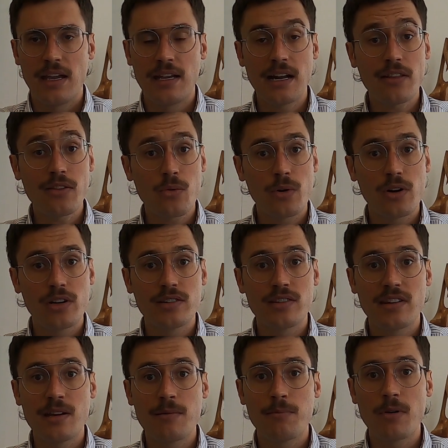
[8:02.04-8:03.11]
In other
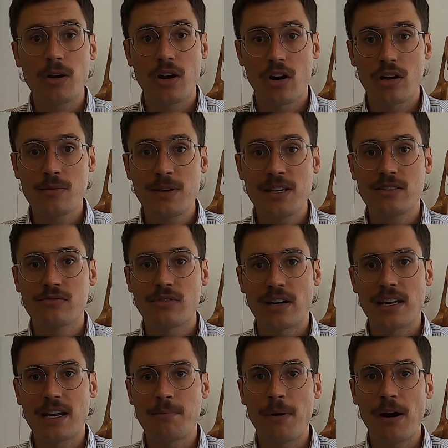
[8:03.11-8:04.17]
words, the economy is
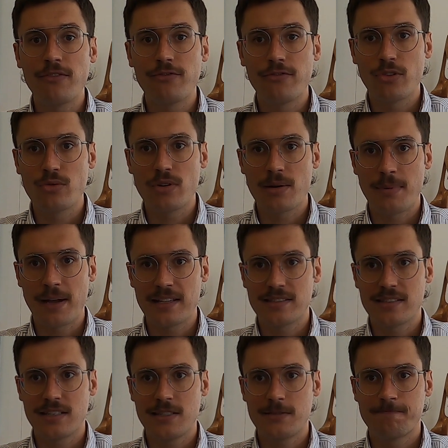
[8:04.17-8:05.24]
running above full
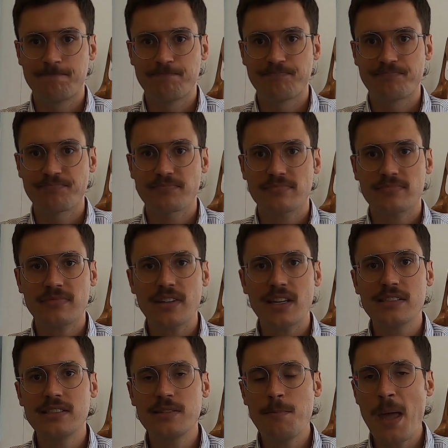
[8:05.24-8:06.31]
capacity.
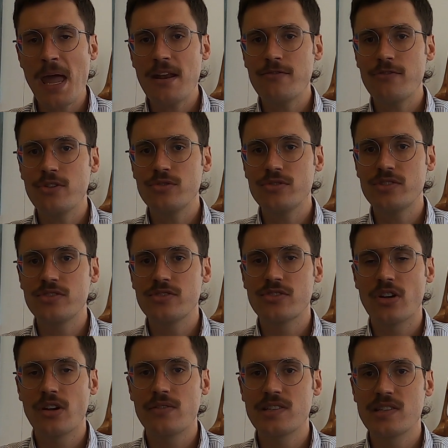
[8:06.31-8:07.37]
Demand for goods and
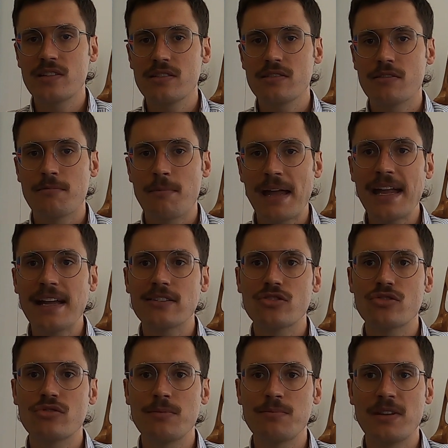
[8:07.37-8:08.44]
services may
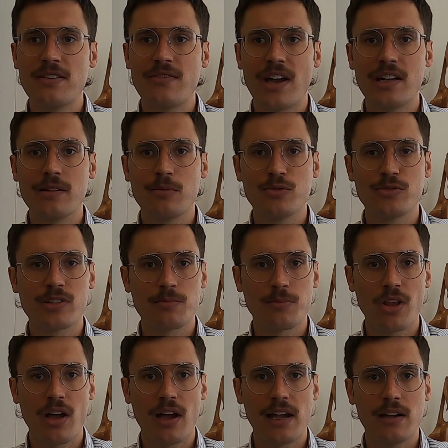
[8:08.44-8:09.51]
outstrip the available
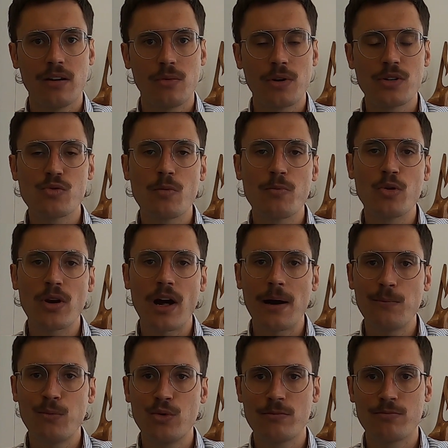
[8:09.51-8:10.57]
supply, which will put
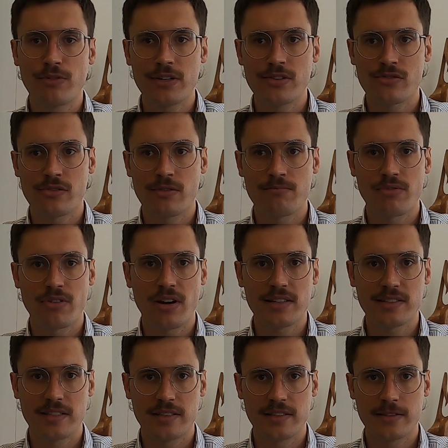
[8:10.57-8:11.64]
upward pressure on
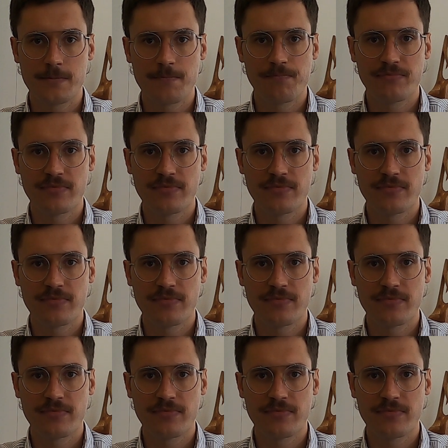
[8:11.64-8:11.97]
prices.